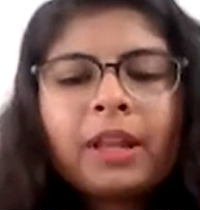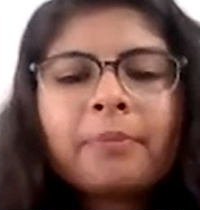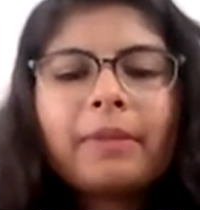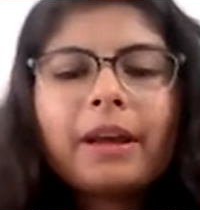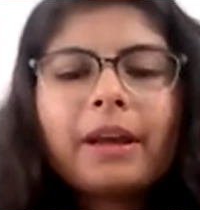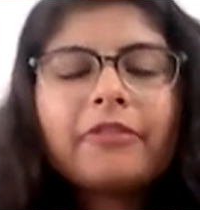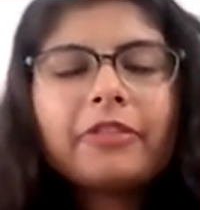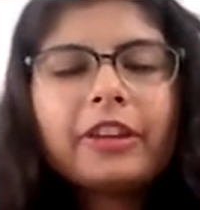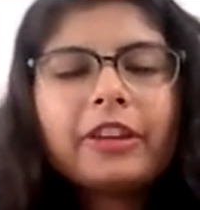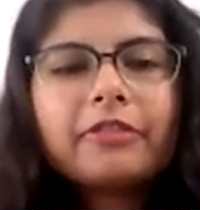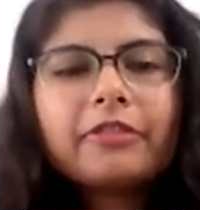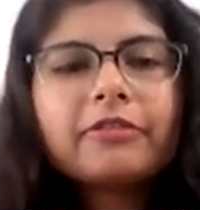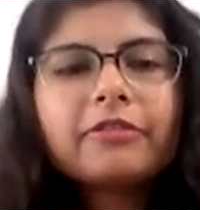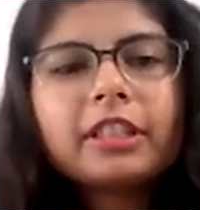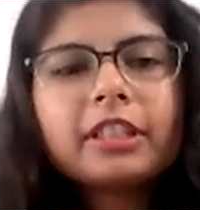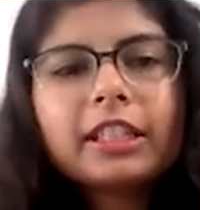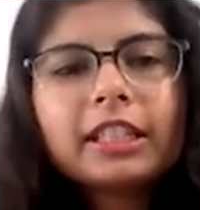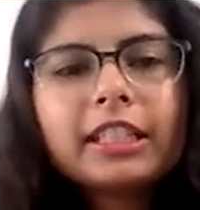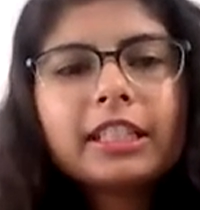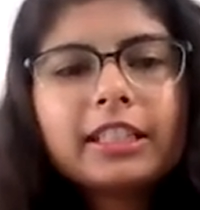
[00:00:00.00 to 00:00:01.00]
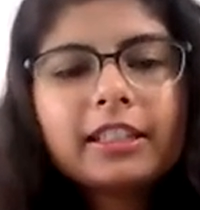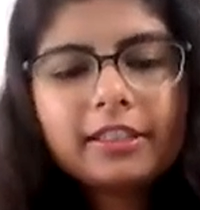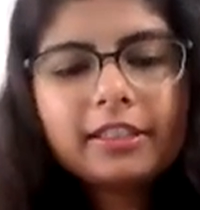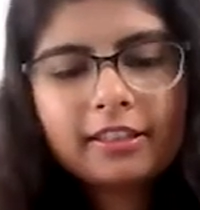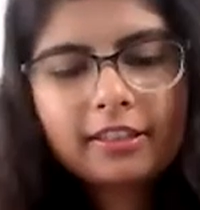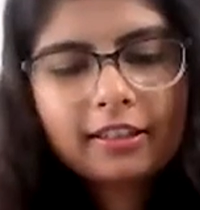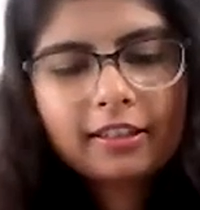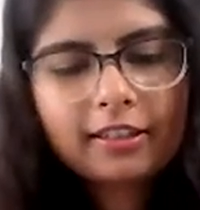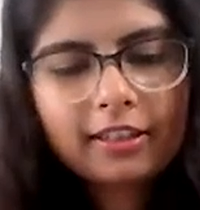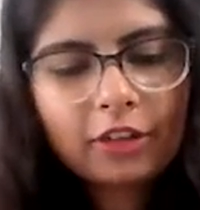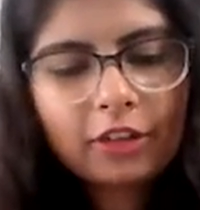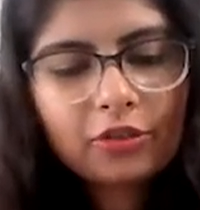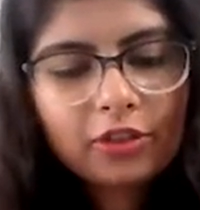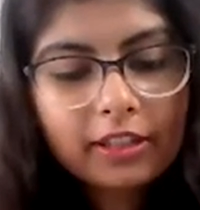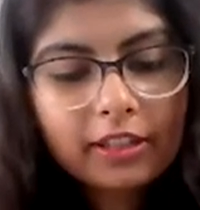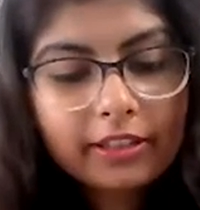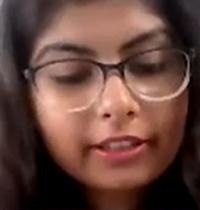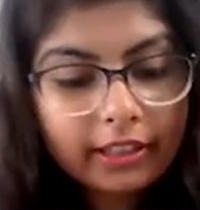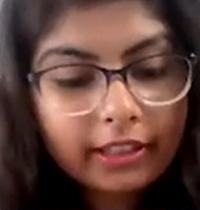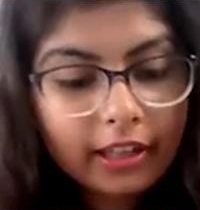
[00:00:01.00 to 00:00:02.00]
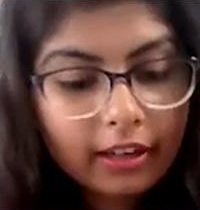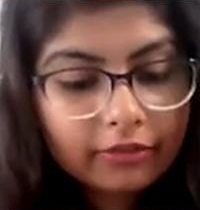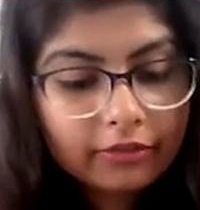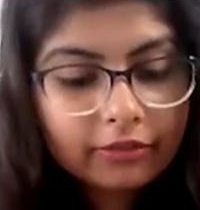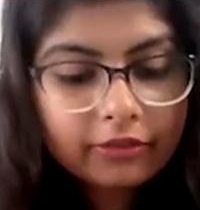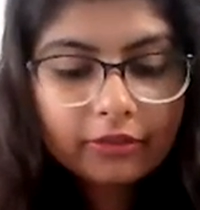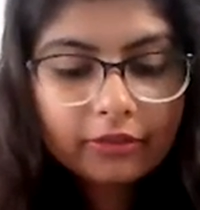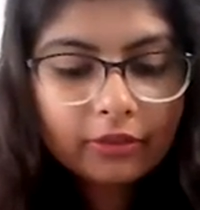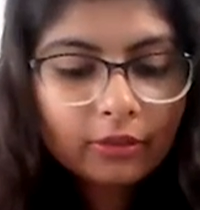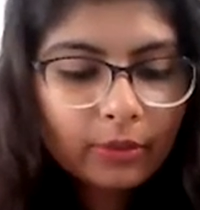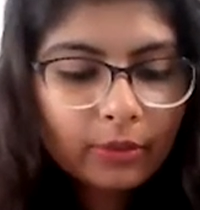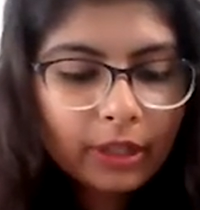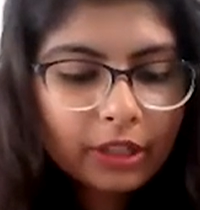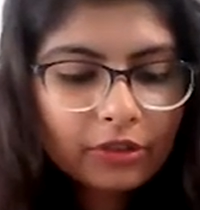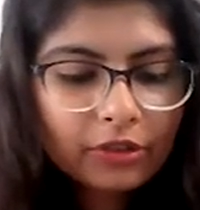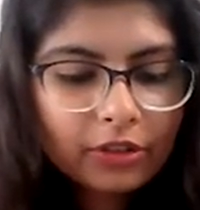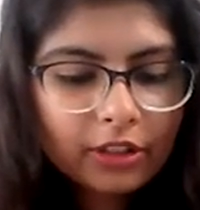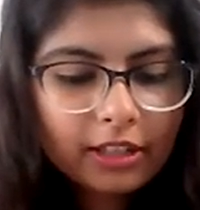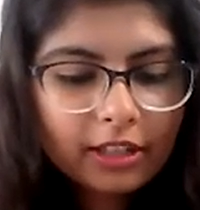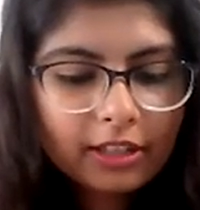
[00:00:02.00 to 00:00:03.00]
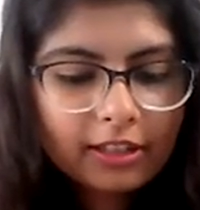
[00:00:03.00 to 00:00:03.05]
My favorite is Such is Love, which